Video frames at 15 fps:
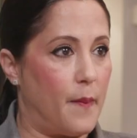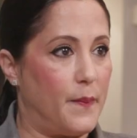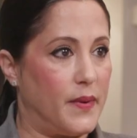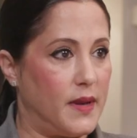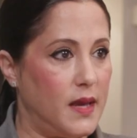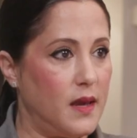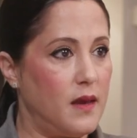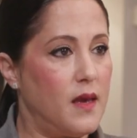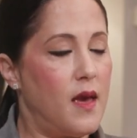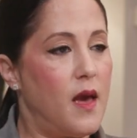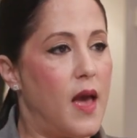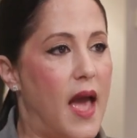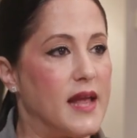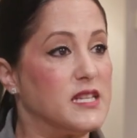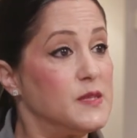company
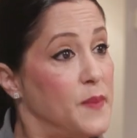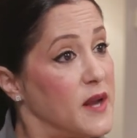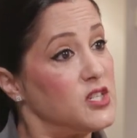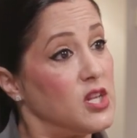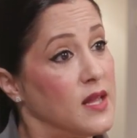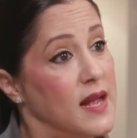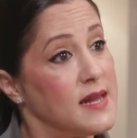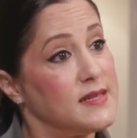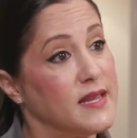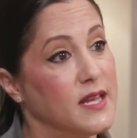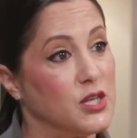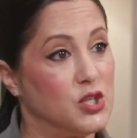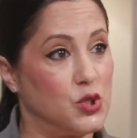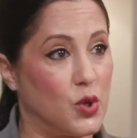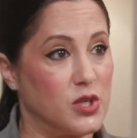specializing
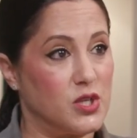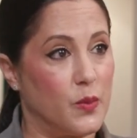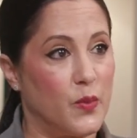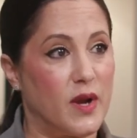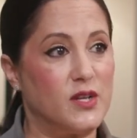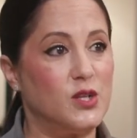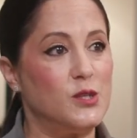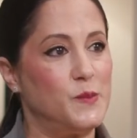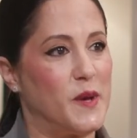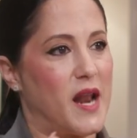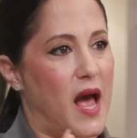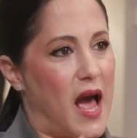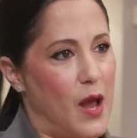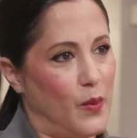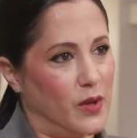in short-term rentals, but
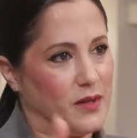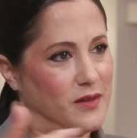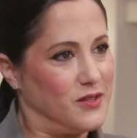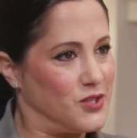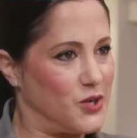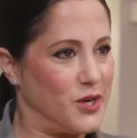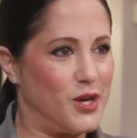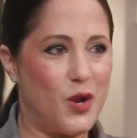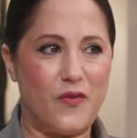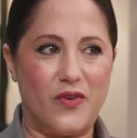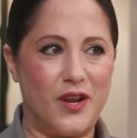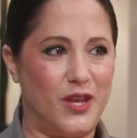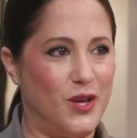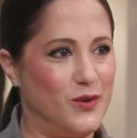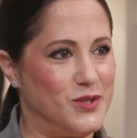I will turn it over
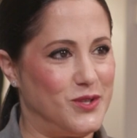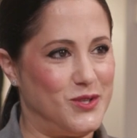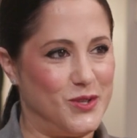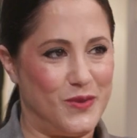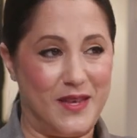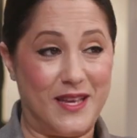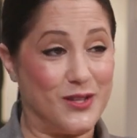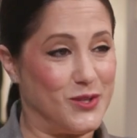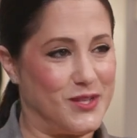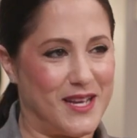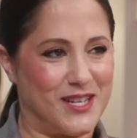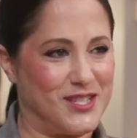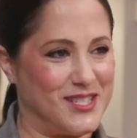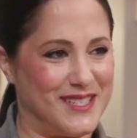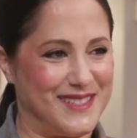to you to do the
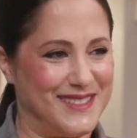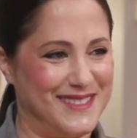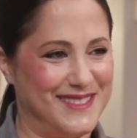introduction.